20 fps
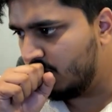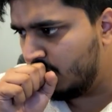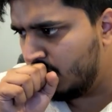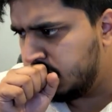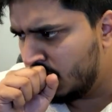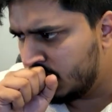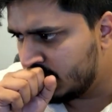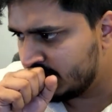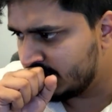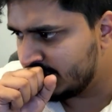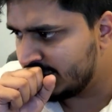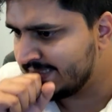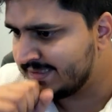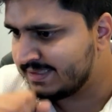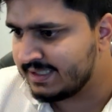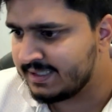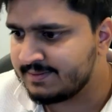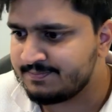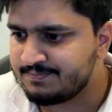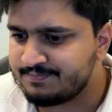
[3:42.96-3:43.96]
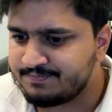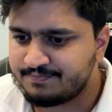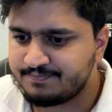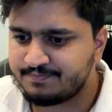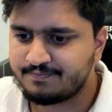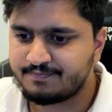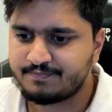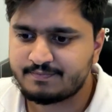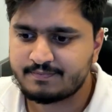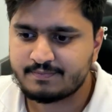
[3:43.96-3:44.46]
let's say,
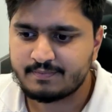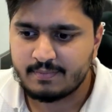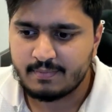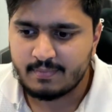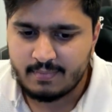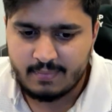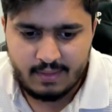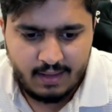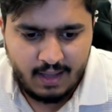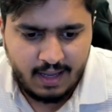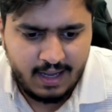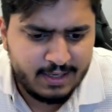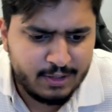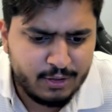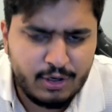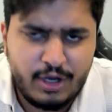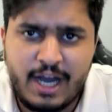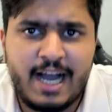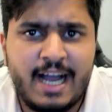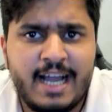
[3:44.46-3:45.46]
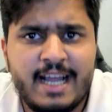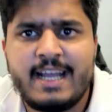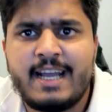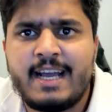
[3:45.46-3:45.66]
I